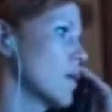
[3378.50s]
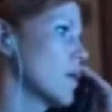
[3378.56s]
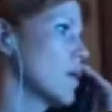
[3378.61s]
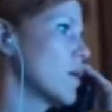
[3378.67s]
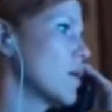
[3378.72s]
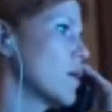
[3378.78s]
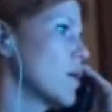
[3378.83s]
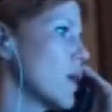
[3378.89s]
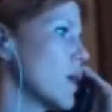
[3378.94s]

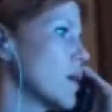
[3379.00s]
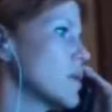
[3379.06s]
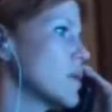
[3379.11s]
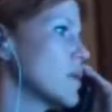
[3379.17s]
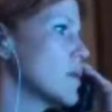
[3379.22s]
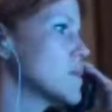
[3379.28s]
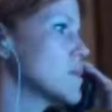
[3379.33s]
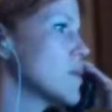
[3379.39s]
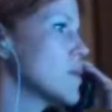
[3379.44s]
Okay,
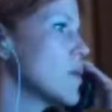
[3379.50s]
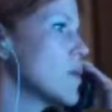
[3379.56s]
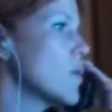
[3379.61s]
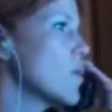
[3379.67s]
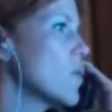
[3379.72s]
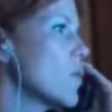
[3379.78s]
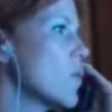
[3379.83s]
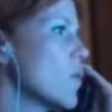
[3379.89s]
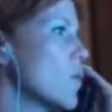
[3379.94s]

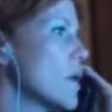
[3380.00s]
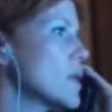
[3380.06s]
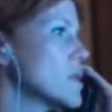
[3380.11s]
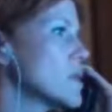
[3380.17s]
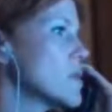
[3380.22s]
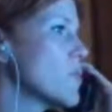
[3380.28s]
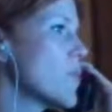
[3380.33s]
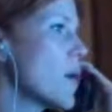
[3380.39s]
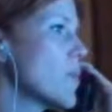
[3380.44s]
so what
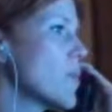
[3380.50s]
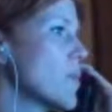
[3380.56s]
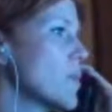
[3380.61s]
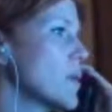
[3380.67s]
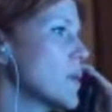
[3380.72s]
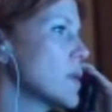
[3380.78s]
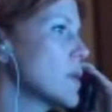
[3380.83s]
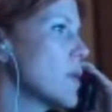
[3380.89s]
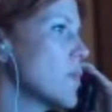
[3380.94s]
is the
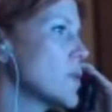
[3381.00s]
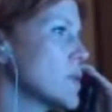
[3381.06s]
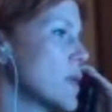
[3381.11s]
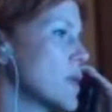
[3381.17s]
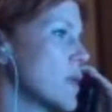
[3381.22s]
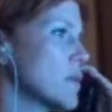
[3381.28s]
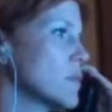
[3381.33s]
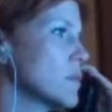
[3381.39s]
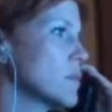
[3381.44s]
probability, number
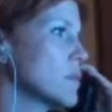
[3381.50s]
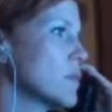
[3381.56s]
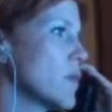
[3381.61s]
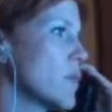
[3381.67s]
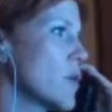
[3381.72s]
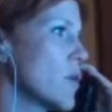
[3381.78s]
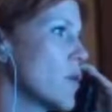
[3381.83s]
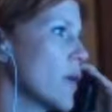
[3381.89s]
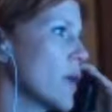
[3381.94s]
10, are
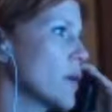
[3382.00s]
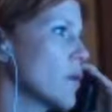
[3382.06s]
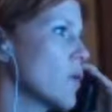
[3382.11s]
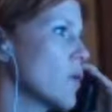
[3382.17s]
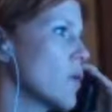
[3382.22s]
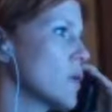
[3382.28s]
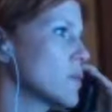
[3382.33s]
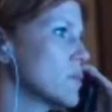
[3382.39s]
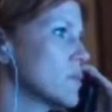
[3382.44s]
we okay to go
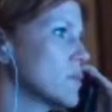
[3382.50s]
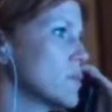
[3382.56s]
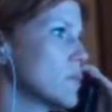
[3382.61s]
on?